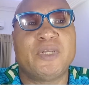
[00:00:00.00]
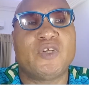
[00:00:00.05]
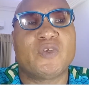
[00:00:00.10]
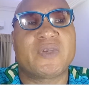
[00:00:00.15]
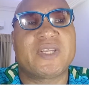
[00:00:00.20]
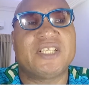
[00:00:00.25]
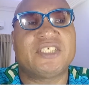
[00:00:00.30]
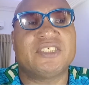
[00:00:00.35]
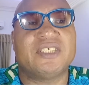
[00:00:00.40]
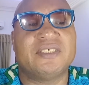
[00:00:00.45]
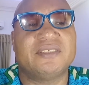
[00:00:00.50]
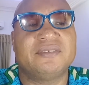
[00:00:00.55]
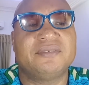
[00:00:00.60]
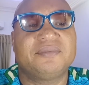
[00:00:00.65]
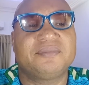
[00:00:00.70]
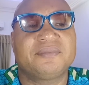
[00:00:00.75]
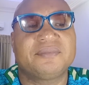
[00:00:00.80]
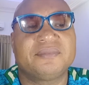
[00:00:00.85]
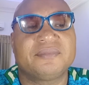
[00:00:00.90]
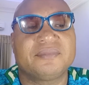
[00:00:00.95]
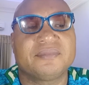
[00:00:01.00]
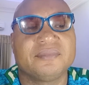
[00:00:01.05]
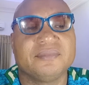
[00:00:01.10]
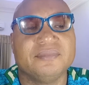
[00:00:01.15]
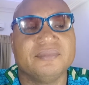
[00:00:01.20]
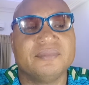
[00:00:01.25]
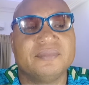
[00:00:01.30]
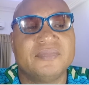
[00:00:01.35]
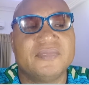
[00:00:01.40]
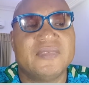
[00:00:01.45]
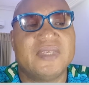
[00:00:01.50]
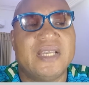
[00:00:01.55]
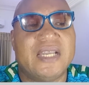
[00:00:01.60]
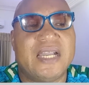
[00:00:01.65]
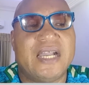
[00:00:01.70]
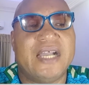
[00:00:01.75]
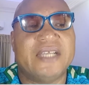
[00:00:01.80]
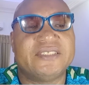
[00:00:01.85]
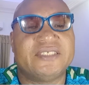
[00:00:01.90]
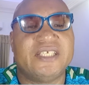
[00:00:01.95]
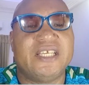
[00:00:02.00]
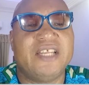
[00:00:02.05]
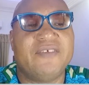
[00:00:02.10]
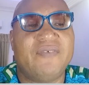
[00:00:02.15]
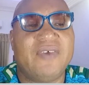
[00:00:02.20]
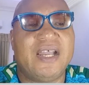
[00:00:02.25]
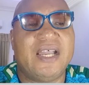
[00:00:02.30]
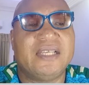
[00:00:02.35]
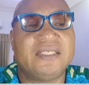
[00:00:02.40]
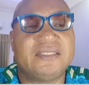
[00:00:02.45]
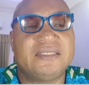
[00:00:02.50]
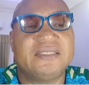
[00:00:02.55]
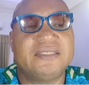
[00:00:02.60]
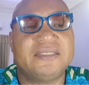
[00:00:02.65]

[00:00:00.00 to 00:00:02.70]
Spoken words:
education are delivered